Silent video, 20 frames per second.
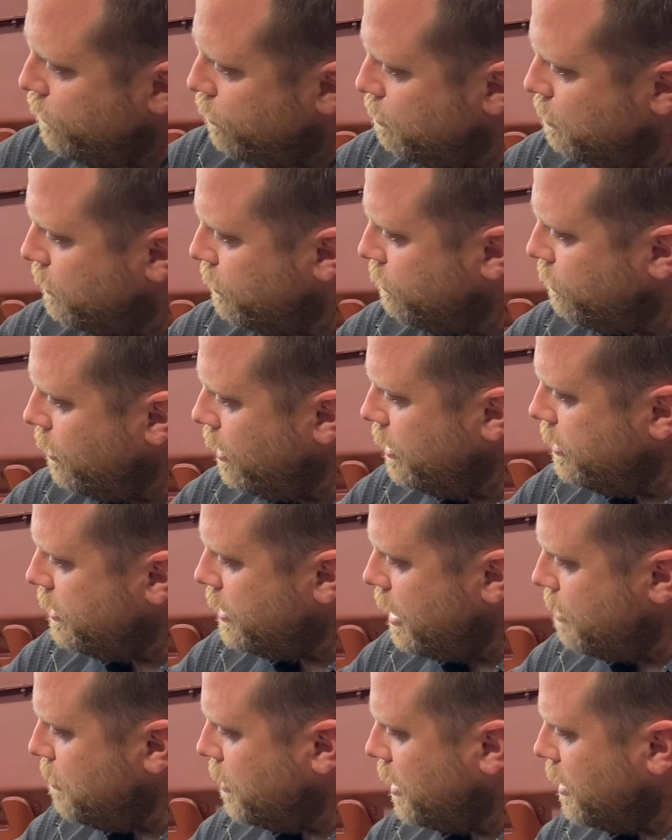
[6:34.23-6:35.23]
from the front
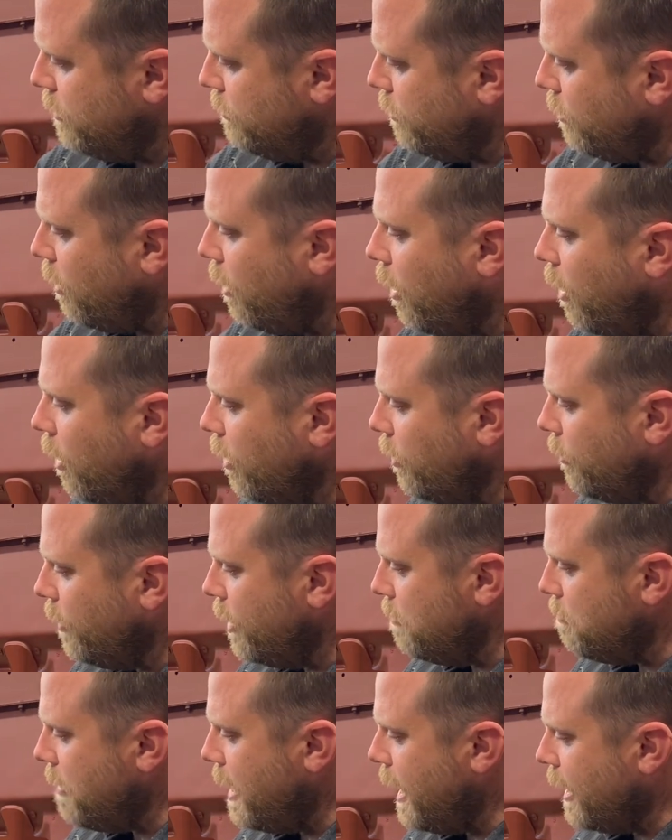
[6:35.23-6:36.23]
timing cover all the
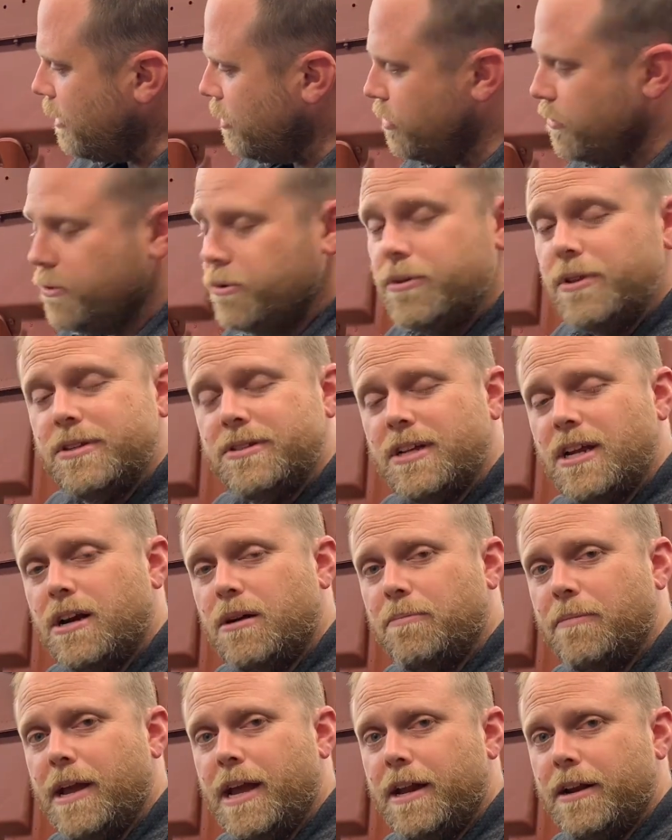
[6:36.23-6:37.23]
way back through the center
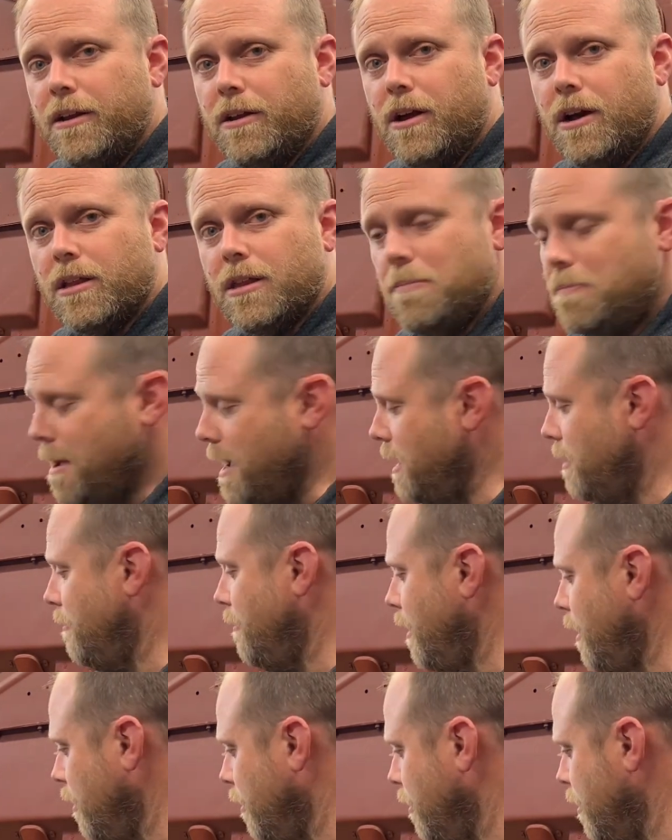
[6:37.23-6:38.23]
main along the pan
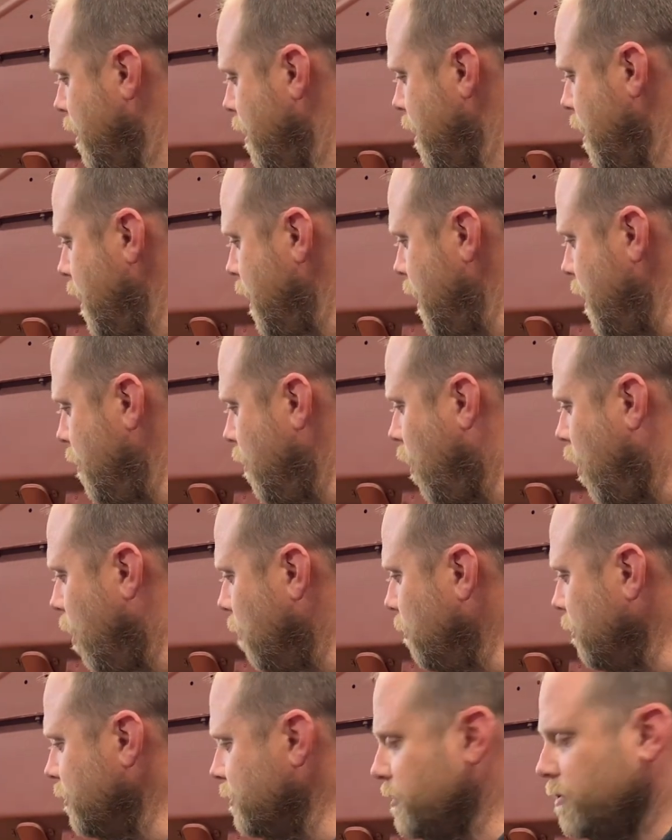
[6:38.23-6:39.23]
rail and
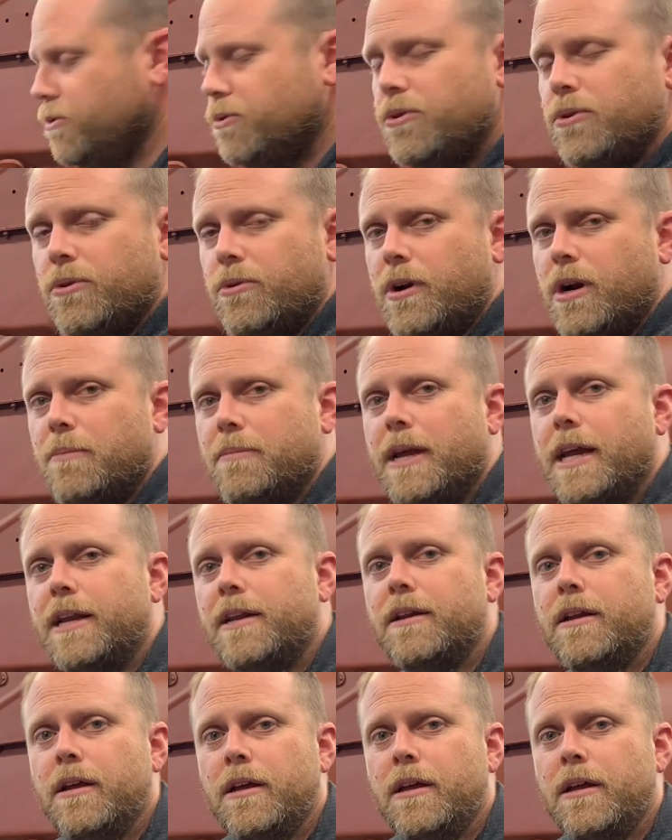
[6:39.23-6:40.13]
almost through the rear main.